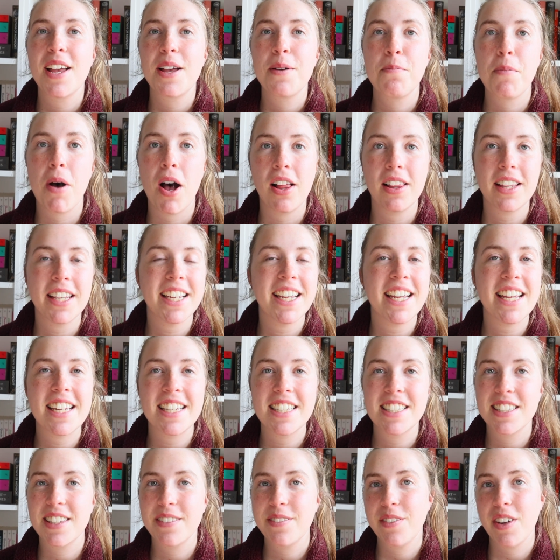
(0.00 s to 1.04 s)
Molly
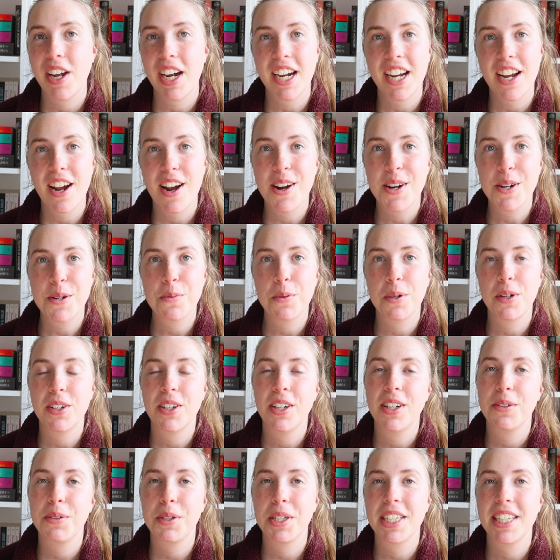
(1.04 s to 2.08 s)
is a very
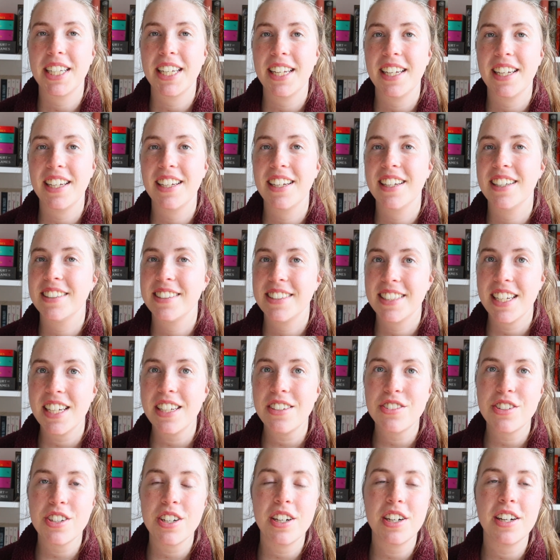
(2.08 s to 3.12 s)
hardworking
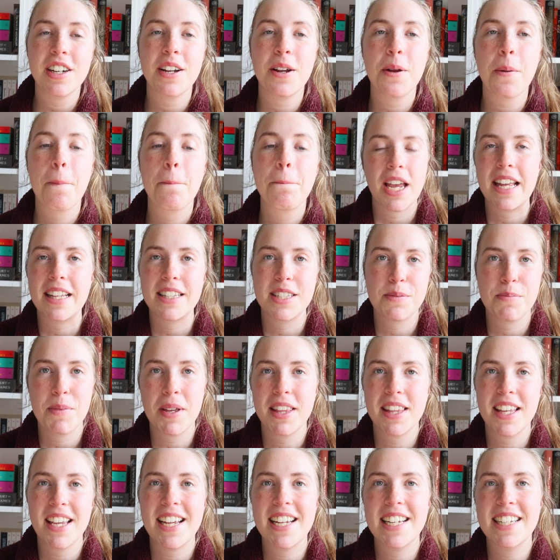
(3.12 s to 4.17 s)
teacher, and Smith
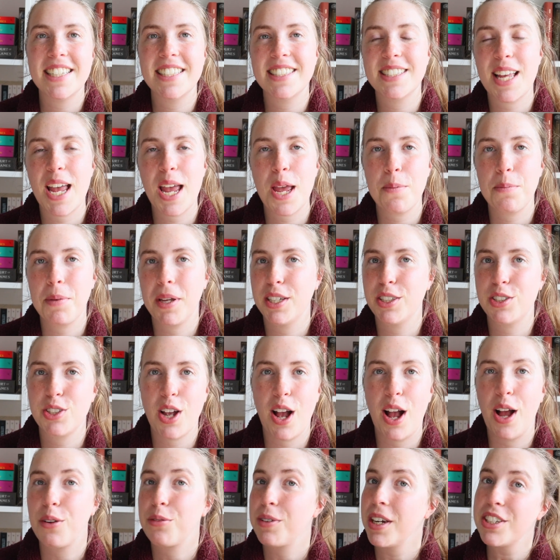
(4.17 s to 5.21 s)
is a big
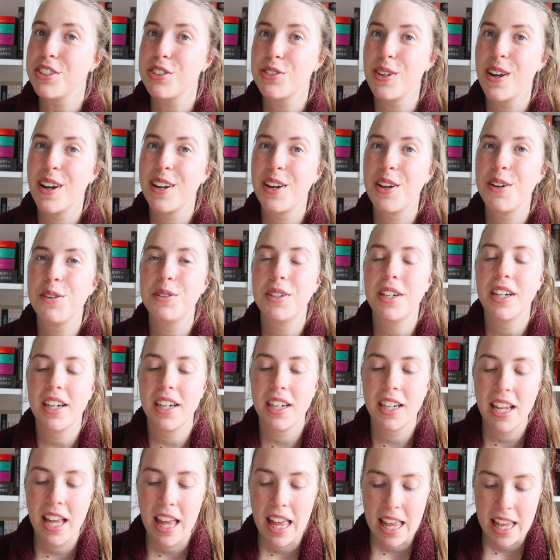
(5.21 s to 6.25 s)
shot restaurant
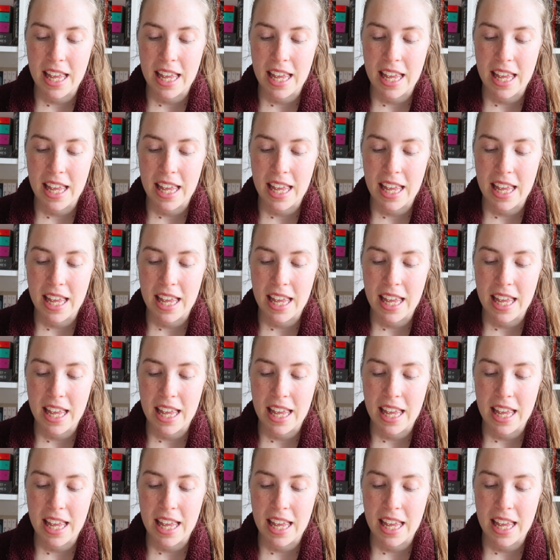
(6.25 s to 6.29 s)
owner.